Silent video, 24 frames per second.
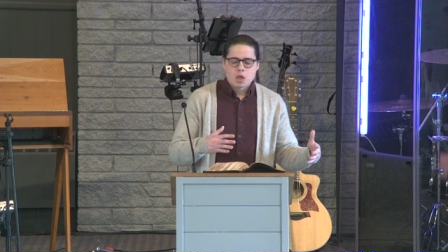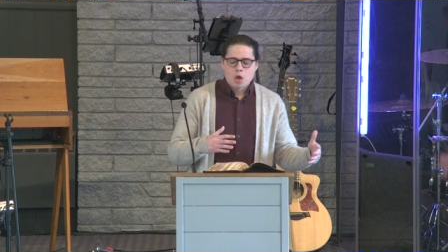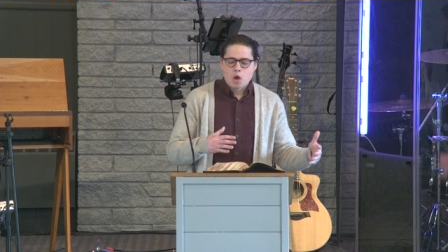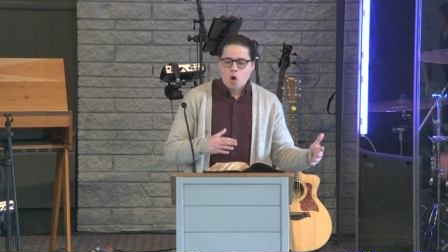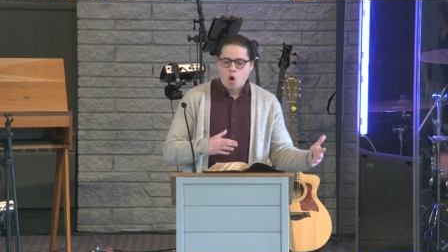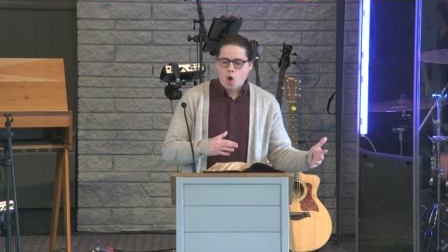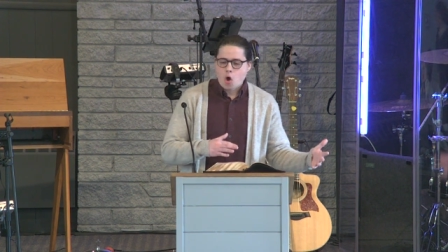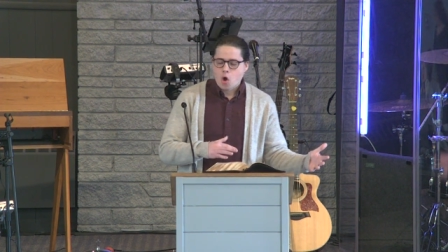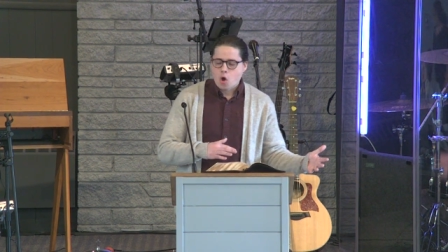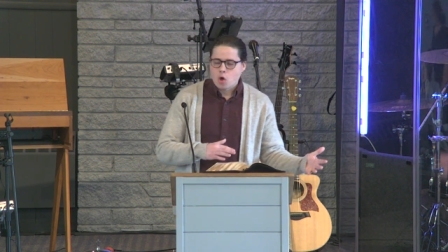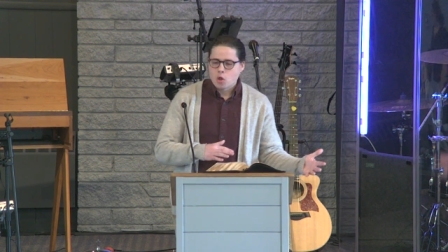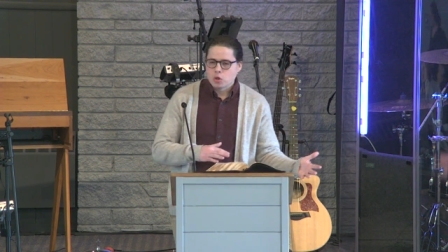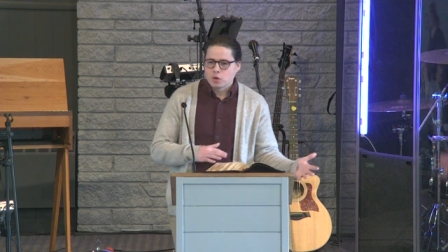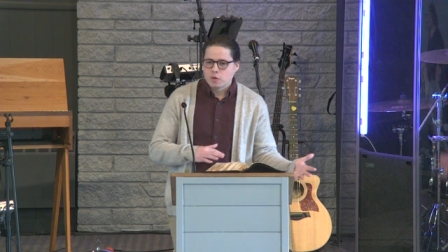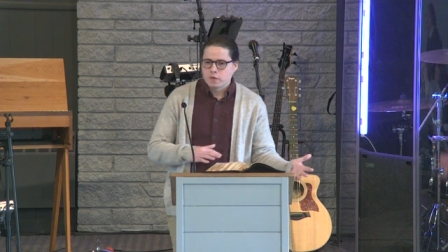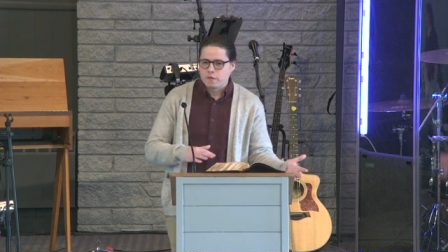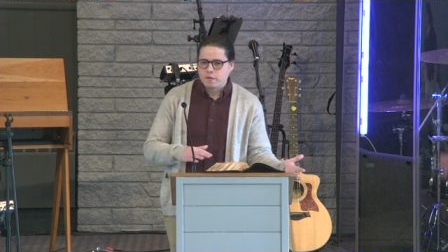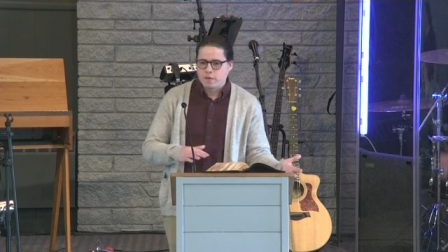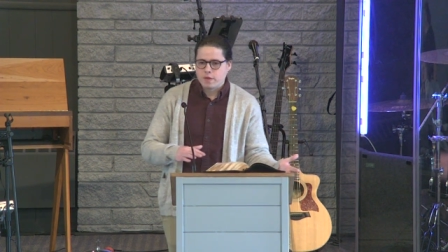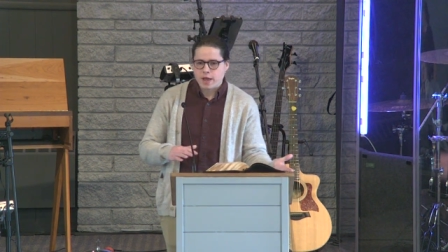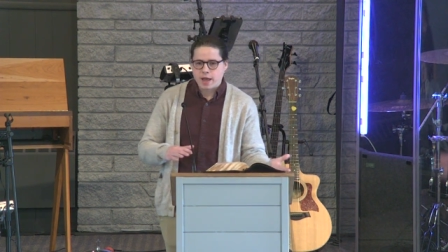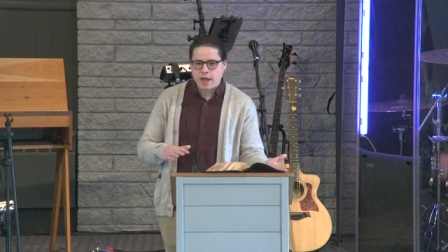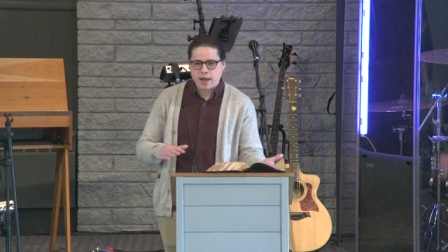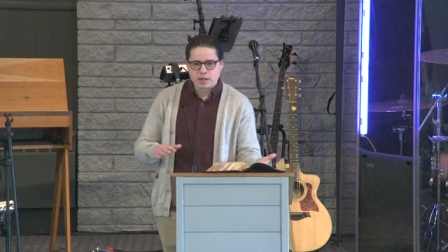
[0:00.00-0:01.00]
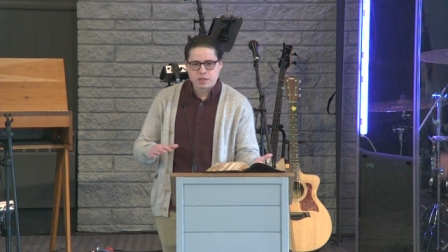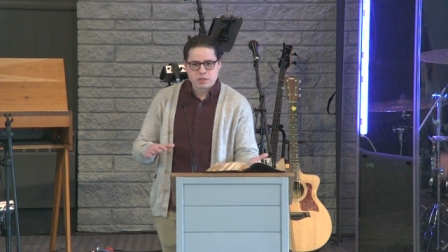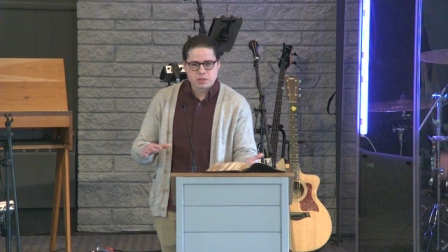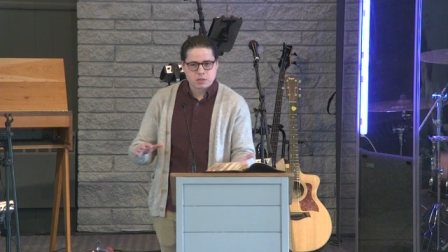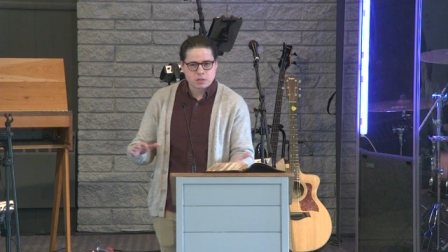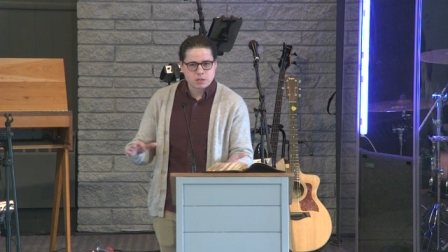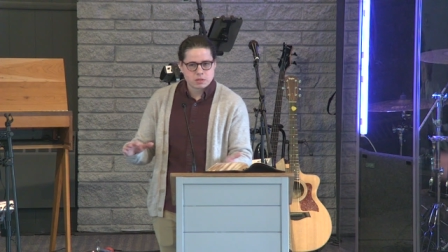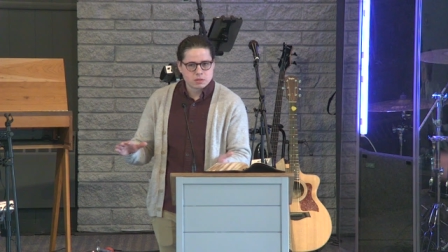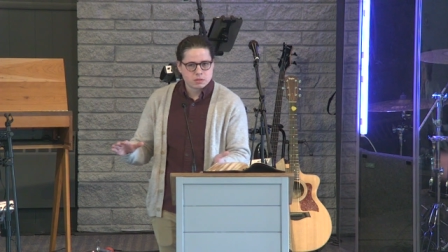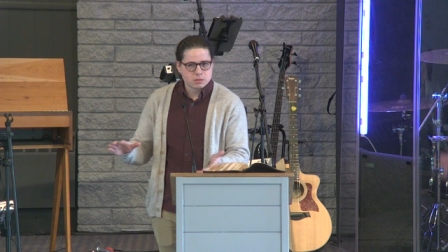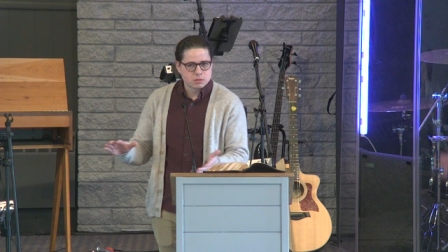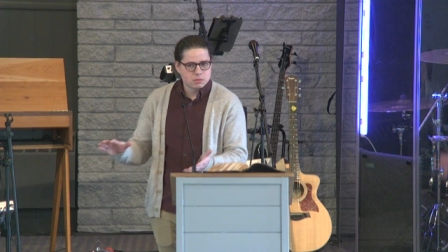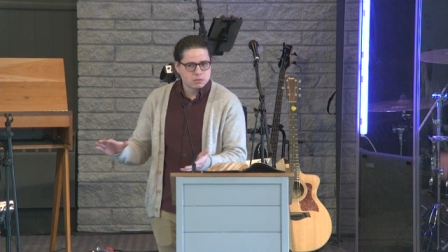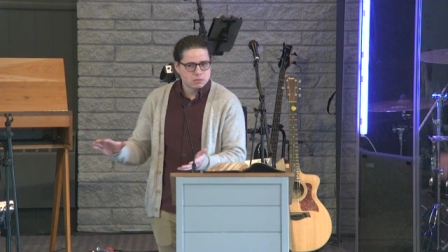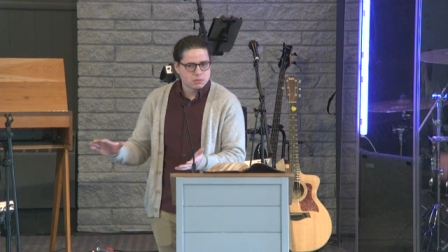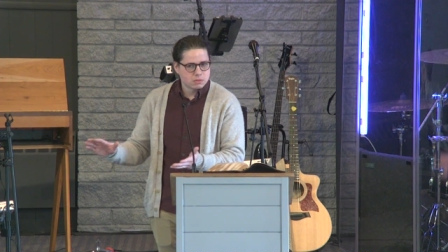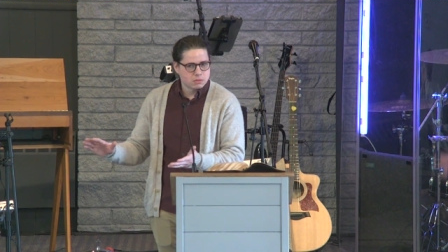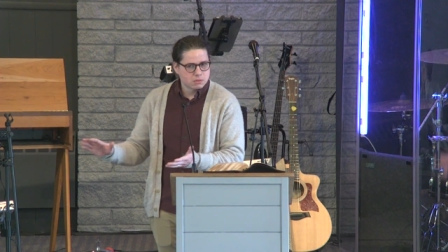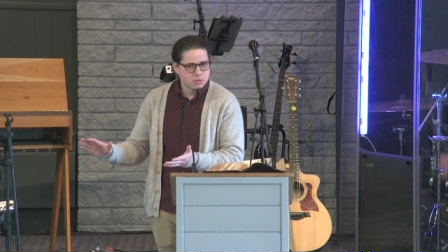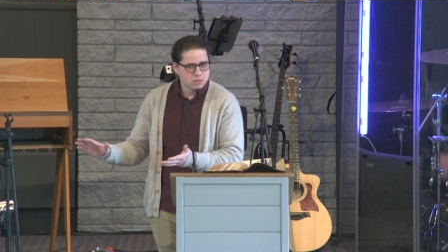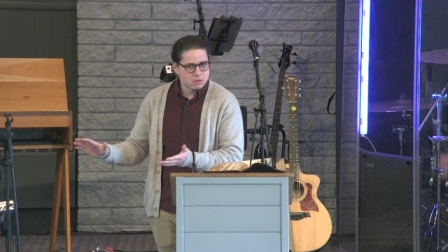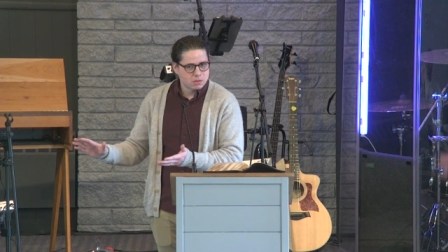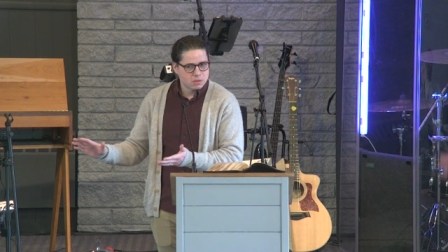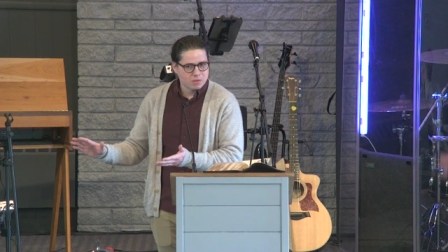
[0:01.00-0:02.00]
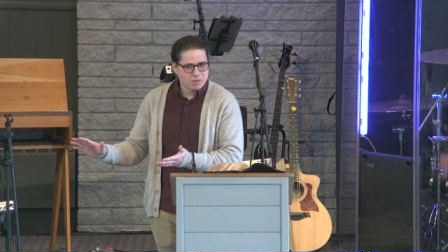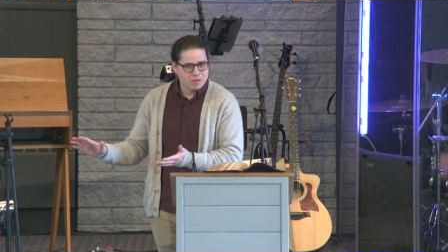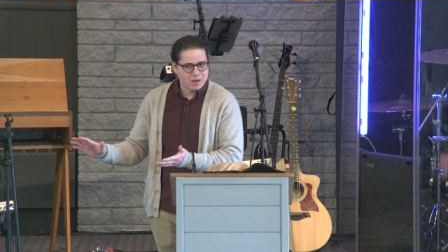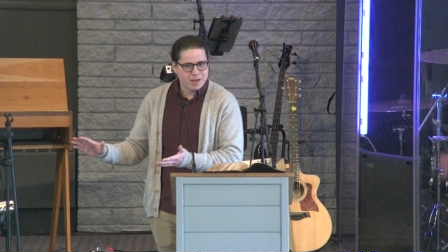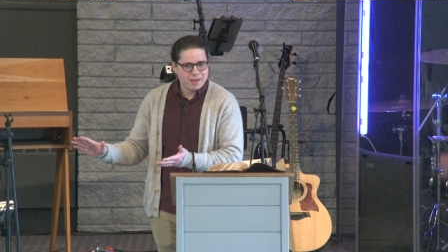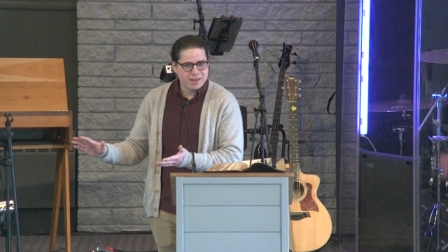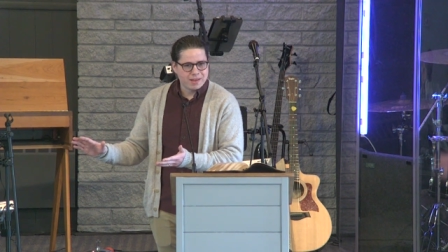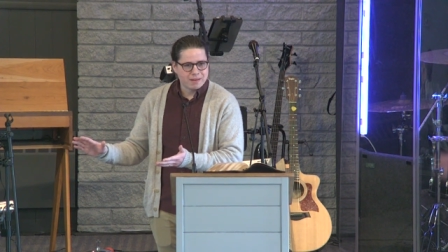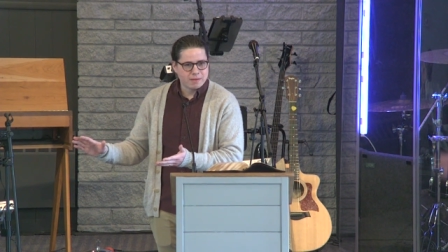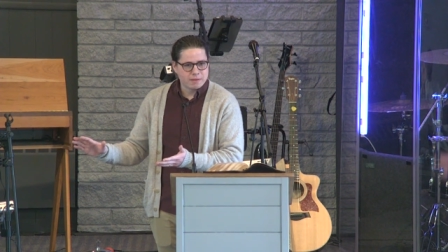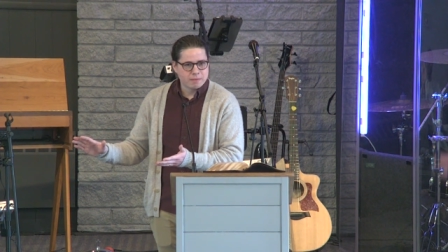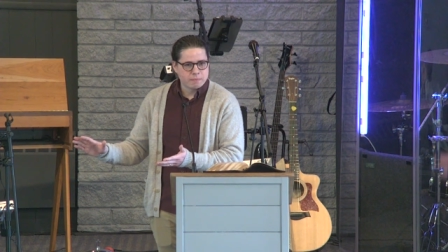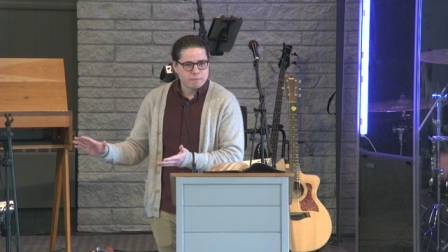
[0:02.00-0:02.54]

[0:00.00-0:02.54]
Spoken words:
All of that, right?